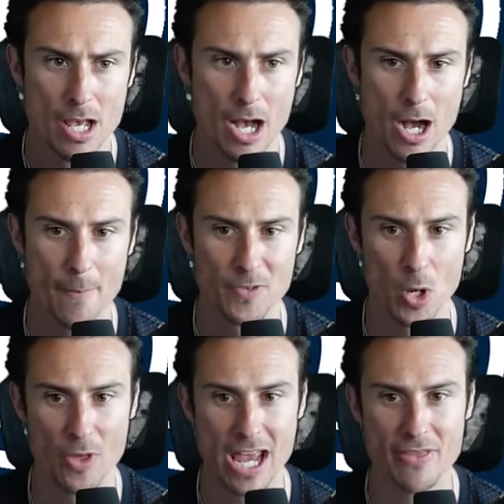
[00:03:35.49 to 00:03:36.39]

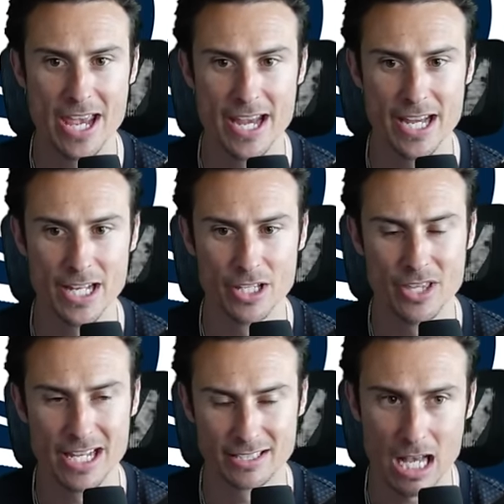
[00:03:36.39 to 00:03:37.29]

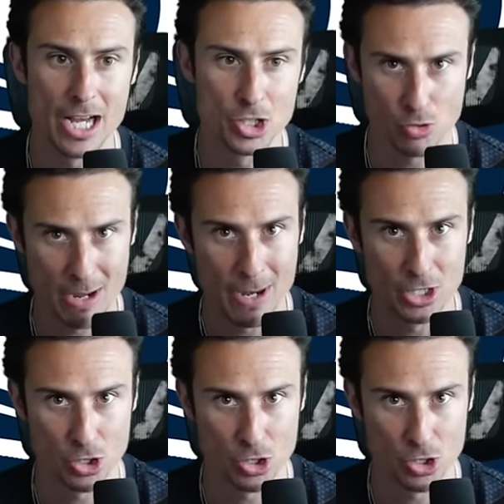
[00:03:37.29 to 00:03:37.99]
They signed Draymond